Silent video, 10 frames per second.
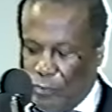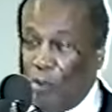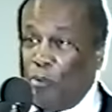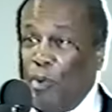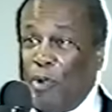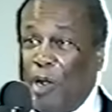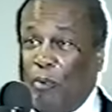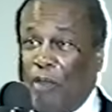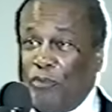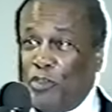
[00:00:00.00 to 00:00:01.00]
And remember,
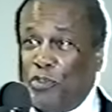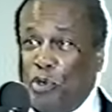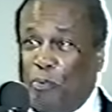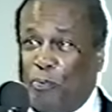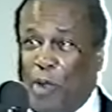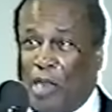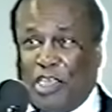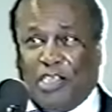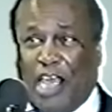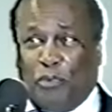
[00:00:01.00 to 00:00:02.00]
i have just drew up, I
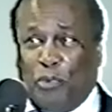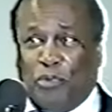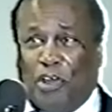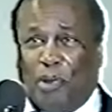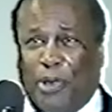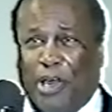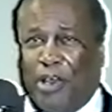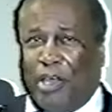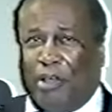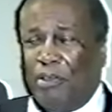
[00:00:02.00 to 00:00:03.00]
just got through drawing a
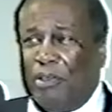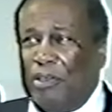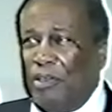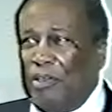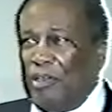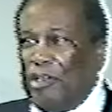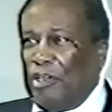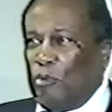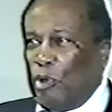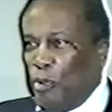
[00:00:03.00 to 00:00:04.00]
parallel.
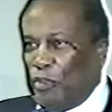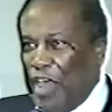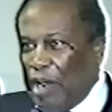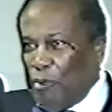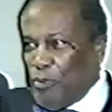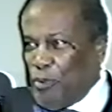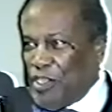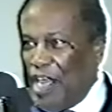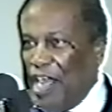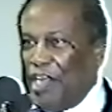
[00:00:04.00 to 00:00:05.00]
What Pythagoras
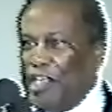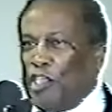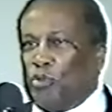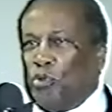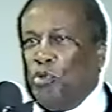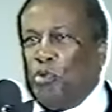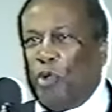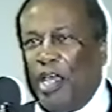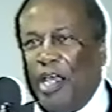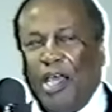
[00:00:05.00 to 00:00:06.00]
was saying in his crude
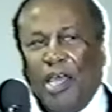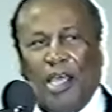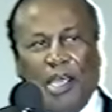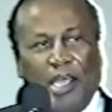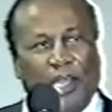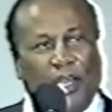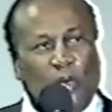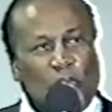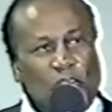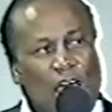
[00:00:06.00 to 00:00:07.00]
way,
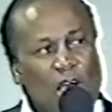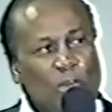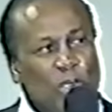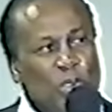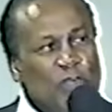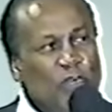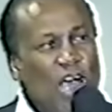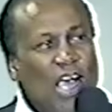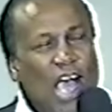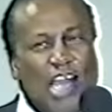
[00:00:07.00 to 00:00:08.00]
what the Honorable Louis
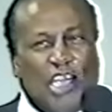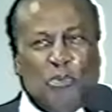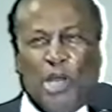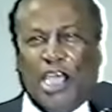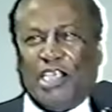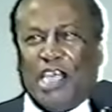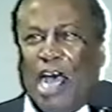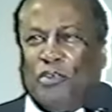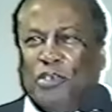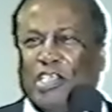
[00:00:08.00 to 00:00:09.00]
Farrakhan is breaking
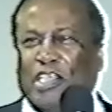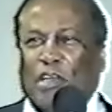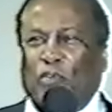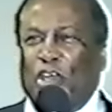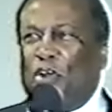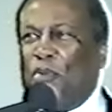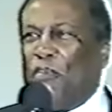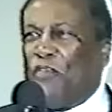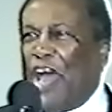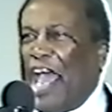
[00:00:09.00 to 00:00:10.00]
down to us in a very
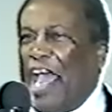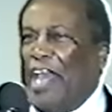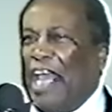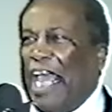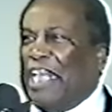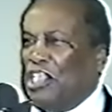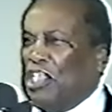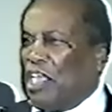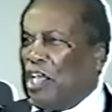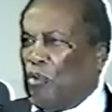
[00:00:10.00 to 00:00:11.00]
refined and
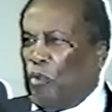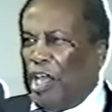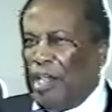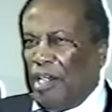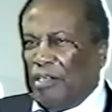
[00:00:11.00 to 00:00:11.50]
detailed way.